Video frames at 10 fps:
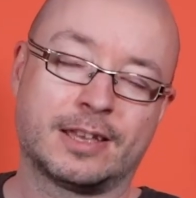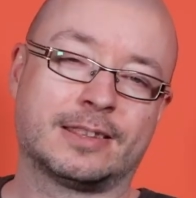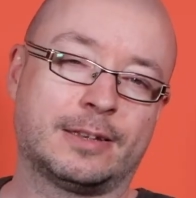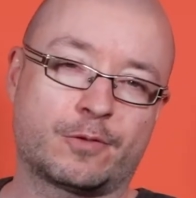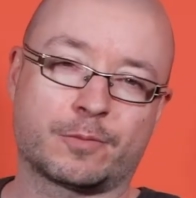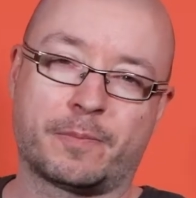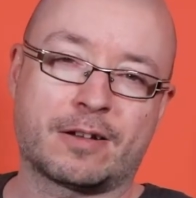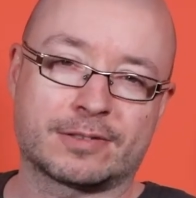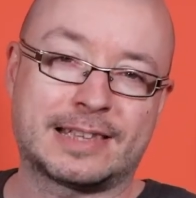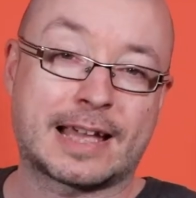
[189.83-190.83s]
They won't
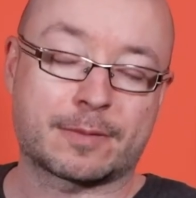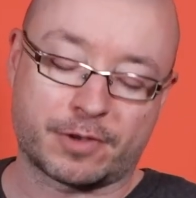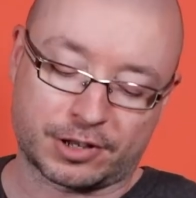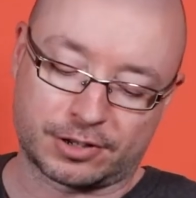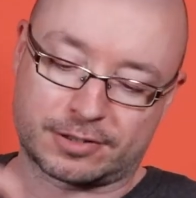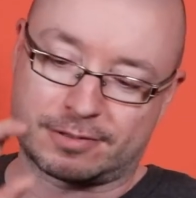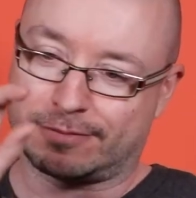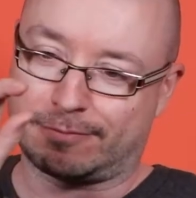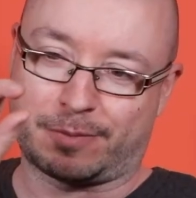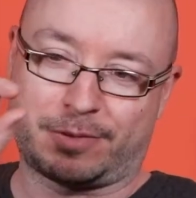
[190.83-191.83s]
bounce that much,
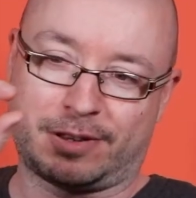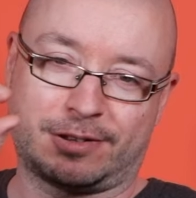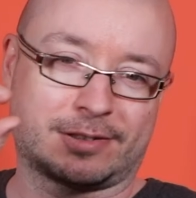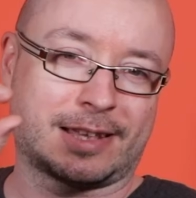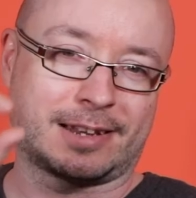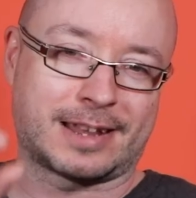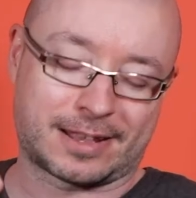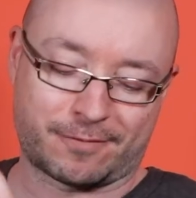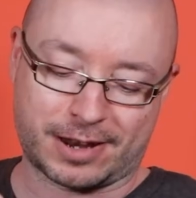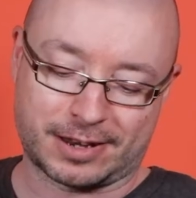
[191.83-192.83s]
maybe just like
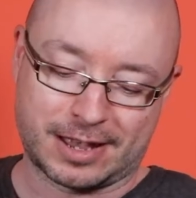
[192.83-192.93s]
that, right?